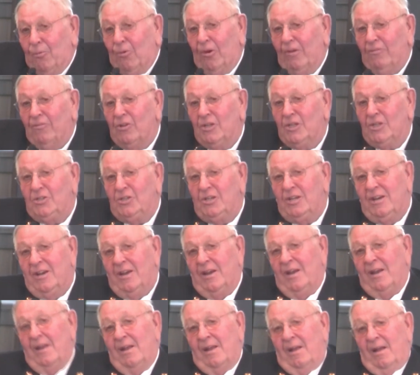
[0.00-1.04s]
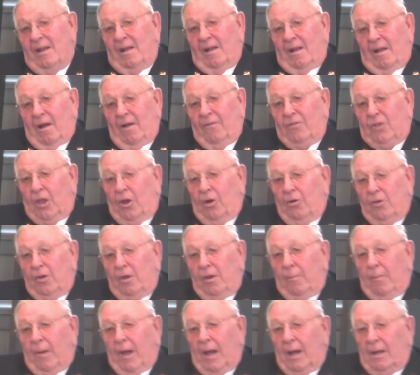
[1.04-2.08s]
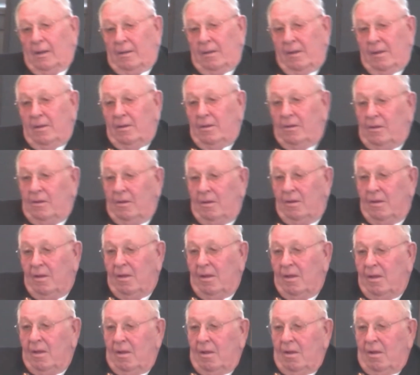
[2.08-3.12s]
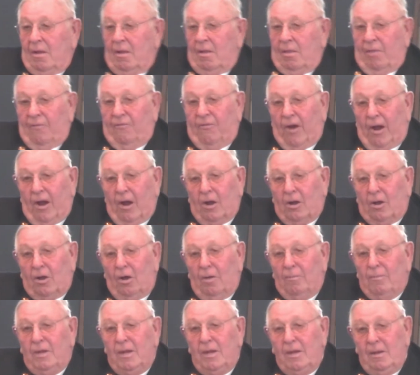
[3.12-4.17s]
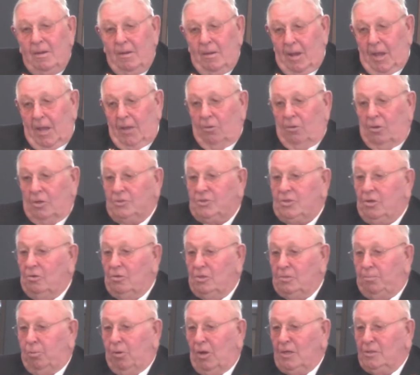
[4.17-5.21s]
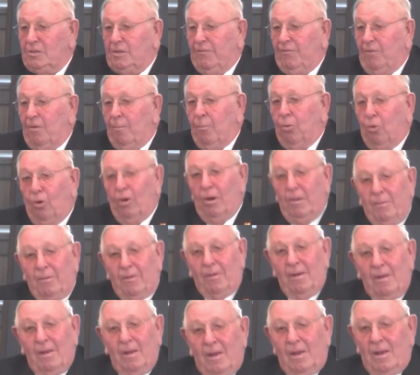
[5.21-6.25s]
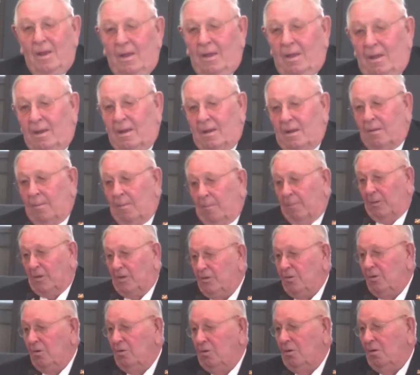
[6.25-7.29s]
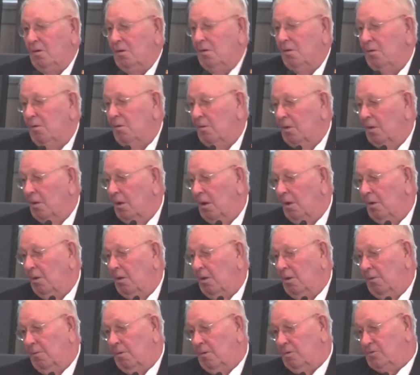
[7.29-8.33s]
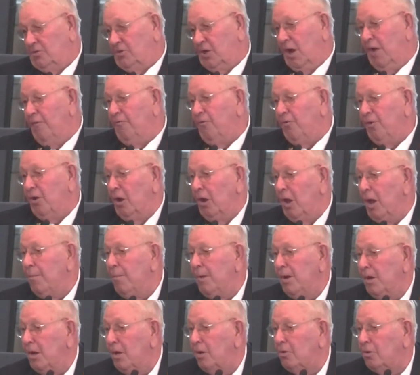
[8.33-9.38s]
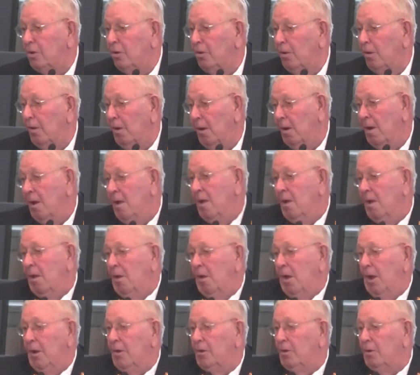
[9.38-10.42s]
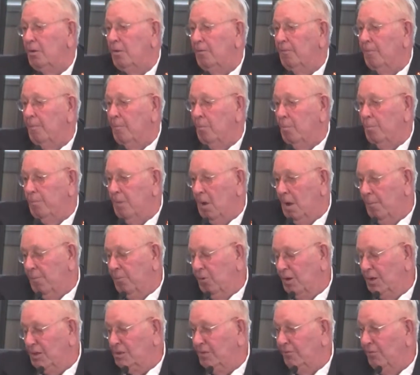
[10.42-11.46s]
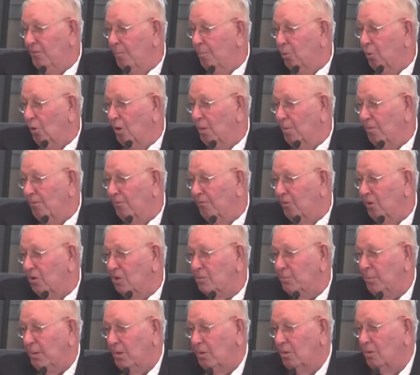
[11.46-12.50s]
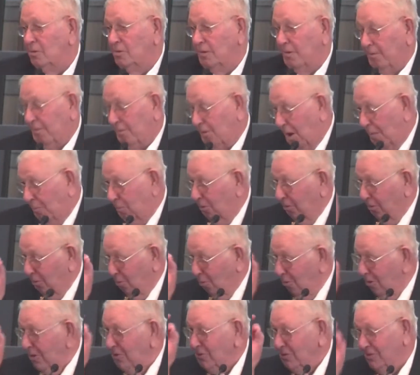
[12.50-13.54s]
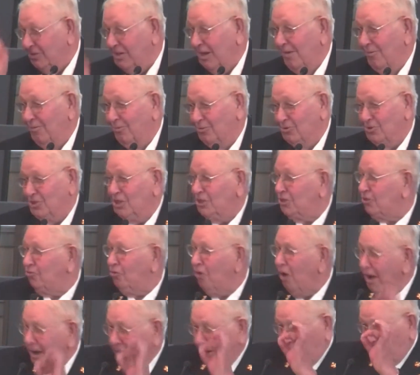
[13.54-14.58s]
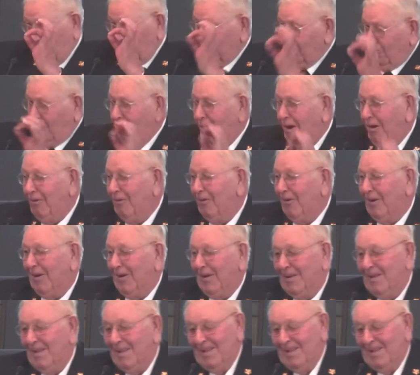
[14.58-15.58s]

the privilege of telling you about the fire company and also the place of employment. But Sanford, it led me into the place of employment first because of a couple of words. I said, just right on.